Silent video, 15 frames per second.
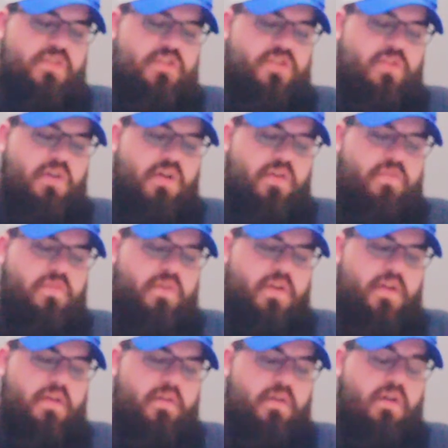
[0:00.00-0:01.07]
ye shall
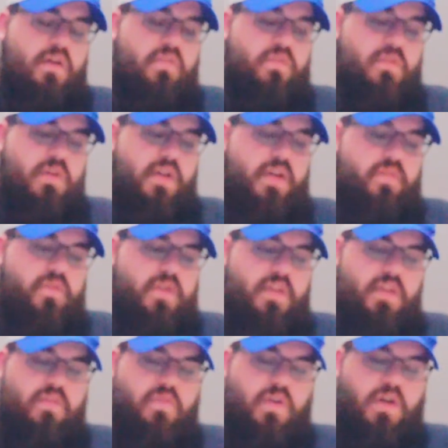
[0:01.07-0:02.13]
offer every
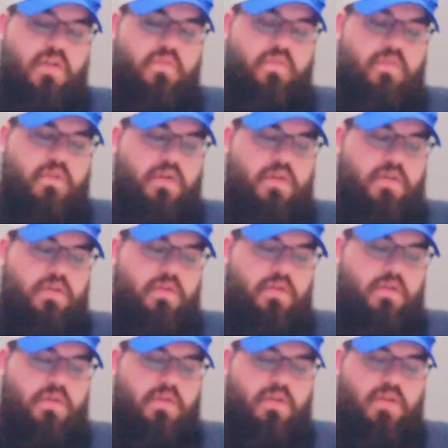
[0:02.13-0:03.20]
heave offering
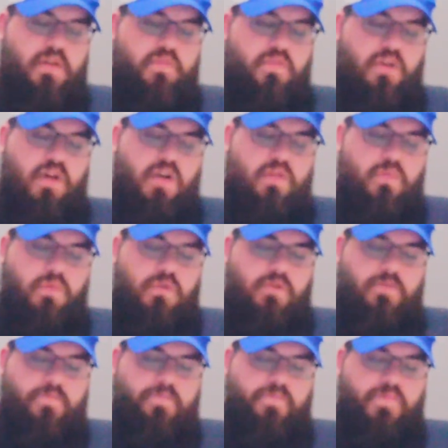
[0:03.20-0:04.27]
of Yahweh,
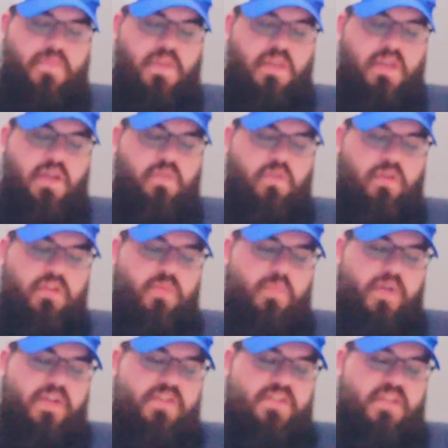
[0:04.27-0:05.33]
of all the
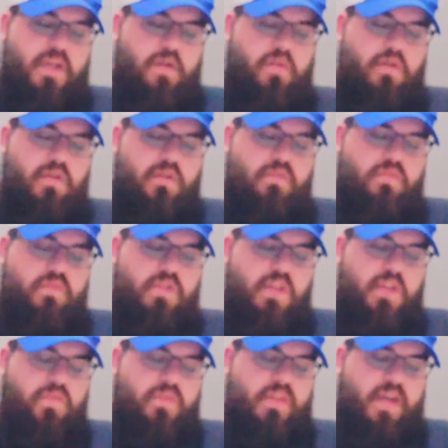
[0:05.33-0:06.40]
best thereof,
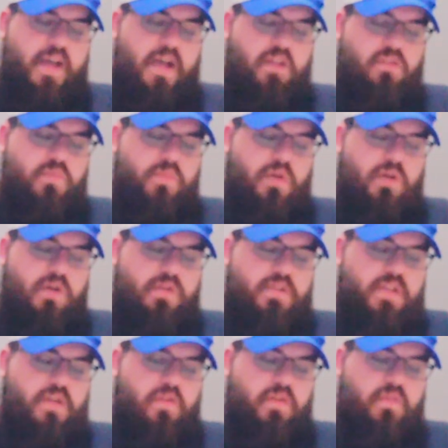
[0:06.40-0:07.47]
even the hallowed part
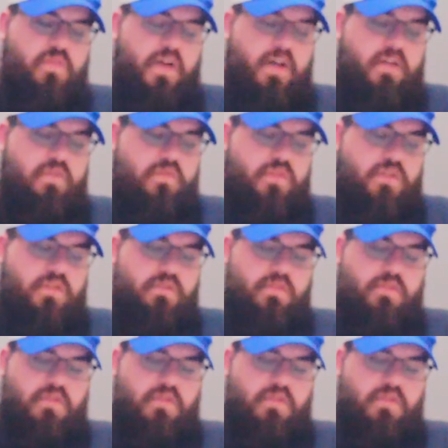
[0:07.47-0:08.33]
thereof, out of it.